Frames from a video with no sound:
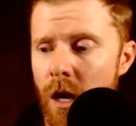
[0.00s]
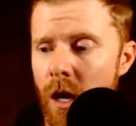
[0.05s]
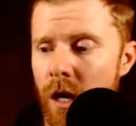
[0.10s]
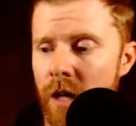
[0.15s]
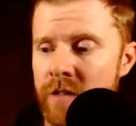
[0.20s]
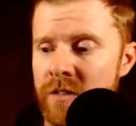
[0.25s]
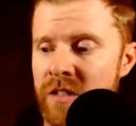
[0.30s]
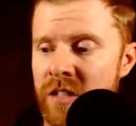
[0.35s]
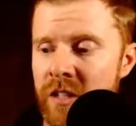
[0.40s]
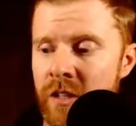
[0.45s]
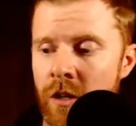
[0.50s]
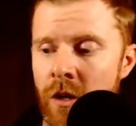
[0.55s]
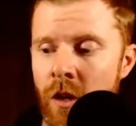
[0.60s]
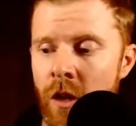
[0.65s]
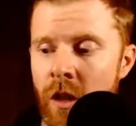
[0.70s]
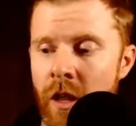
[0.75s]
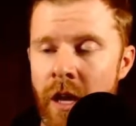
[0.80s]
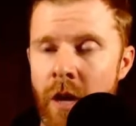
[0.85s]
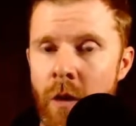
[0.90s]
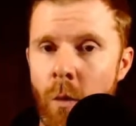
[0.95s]

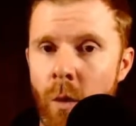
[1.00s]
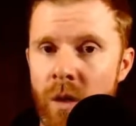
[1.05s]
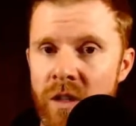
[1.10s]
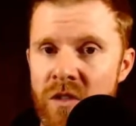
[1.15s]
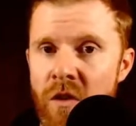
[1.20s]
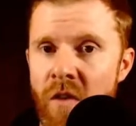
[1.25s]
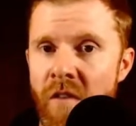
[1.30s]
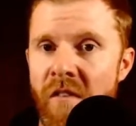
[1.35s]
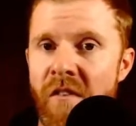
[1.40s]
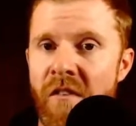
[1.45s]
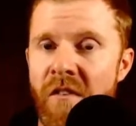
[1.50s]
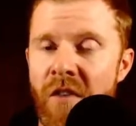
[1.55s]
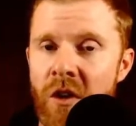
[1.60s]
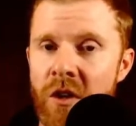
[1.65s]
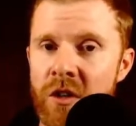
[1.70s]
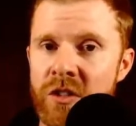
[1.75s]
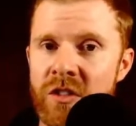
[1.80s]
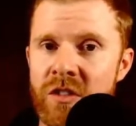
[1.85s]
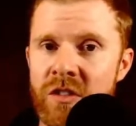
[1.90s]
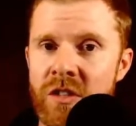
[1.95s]
until it was
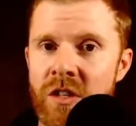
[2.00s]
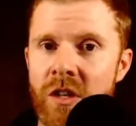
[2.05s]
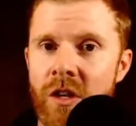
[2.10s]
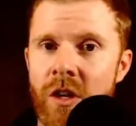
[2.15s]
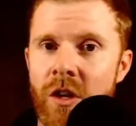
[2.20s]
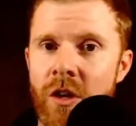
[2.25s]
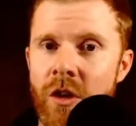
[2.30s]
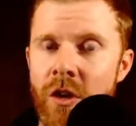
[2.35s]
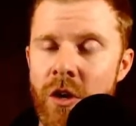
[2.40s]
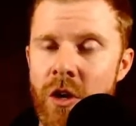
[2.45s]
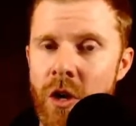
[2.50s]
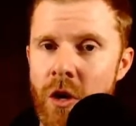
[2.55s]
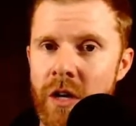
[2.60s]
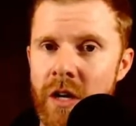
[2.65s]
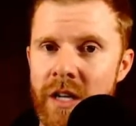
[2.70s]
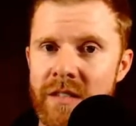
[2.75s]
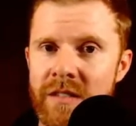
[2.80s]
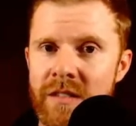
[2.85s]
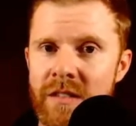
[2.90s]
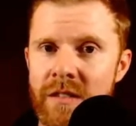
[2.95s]
first
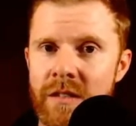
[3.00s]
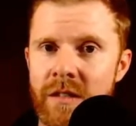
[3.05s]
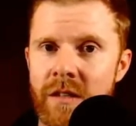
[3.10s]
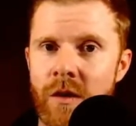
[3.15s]
noticed,